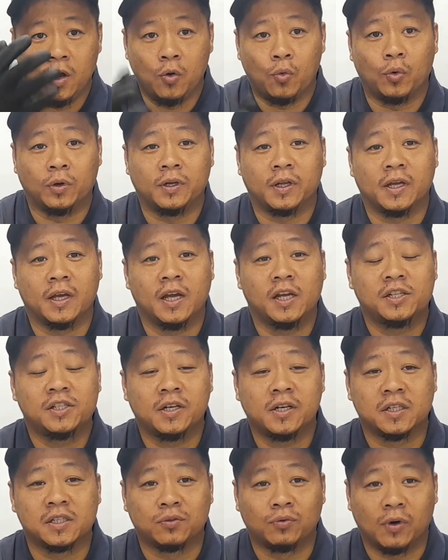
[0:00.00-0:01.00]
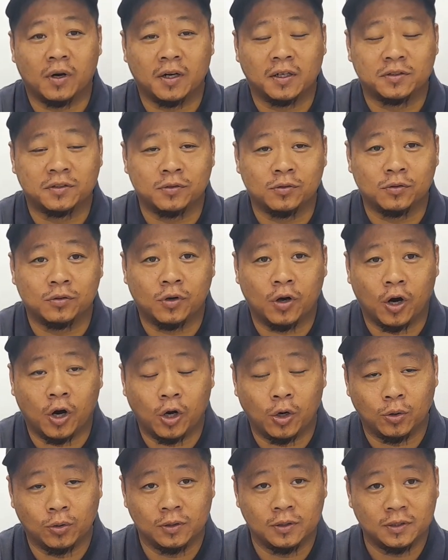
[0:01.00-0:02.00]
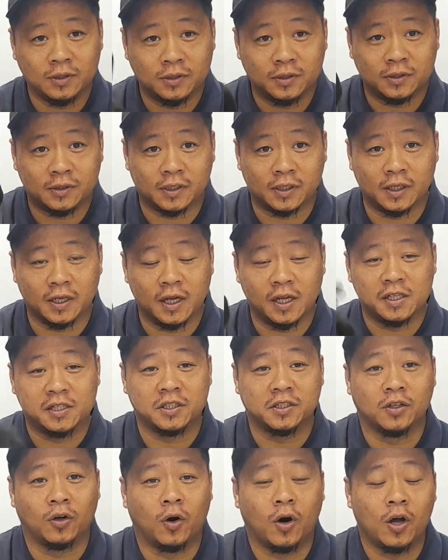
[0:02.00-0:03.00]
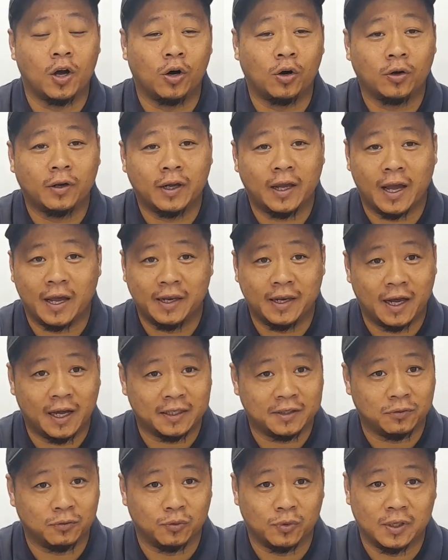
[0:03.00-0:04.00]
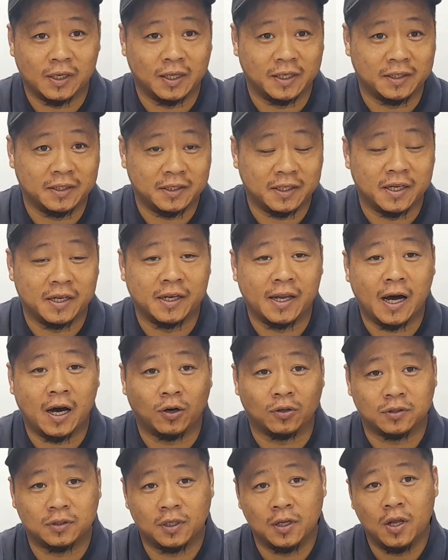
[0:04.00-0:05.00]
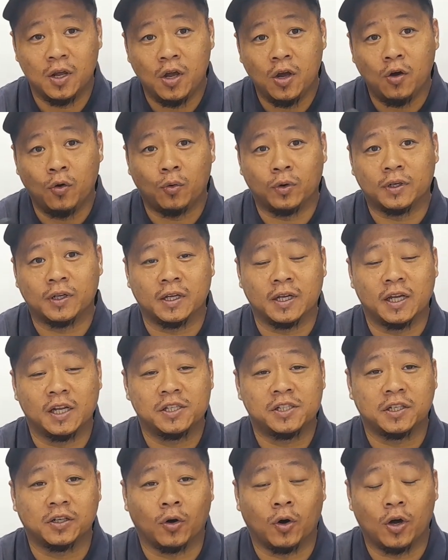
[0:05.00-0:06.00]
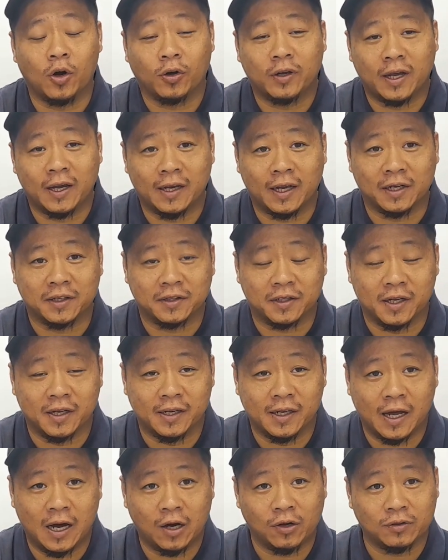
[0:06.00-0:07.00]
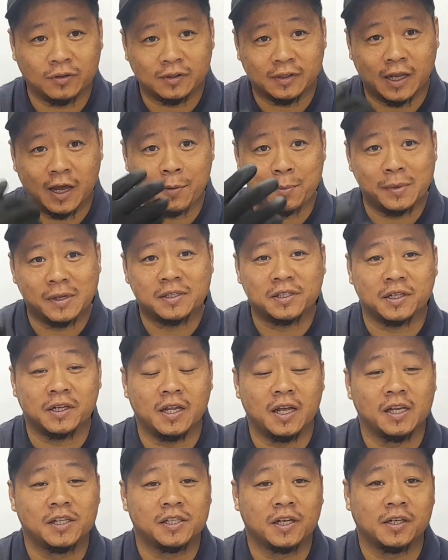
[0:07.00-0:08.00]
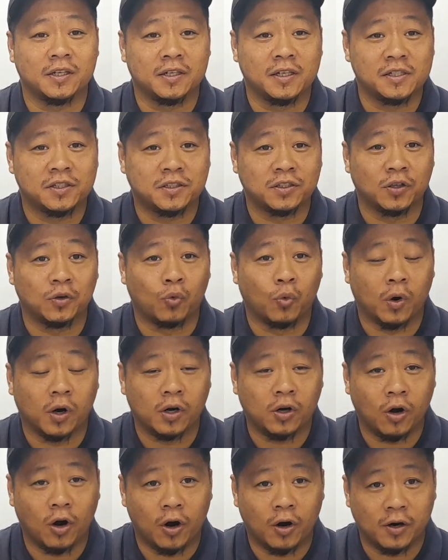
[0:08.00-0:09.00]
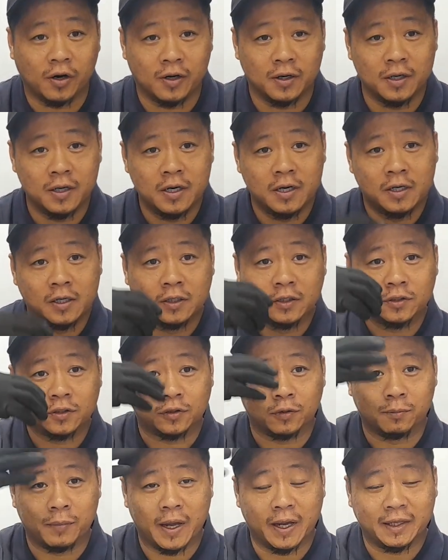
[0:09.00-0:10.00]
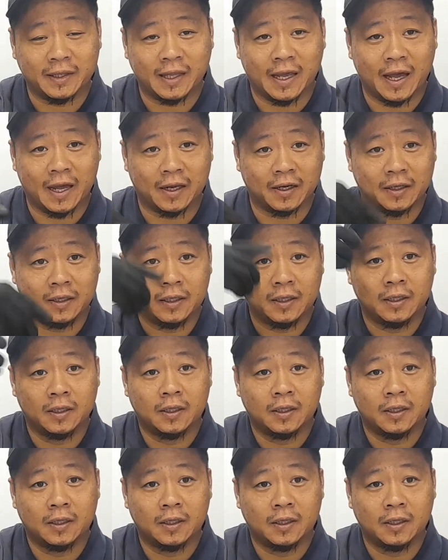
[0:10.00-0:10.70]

When the engine is running too cold, the engine oil cannot really thin out. When the engine oil cannot thin out, that means the engine needs to work harder to make that